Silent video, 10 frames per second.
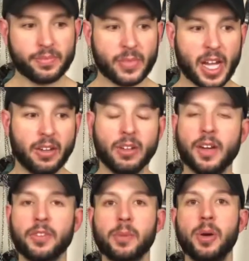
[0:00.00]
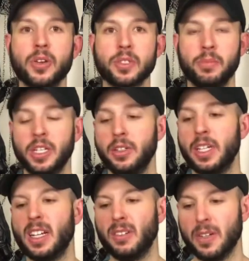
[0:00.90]
I love their
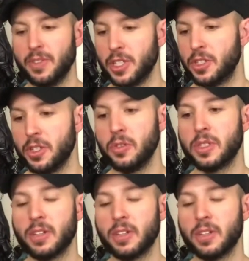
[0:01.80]
posability. I love the suits.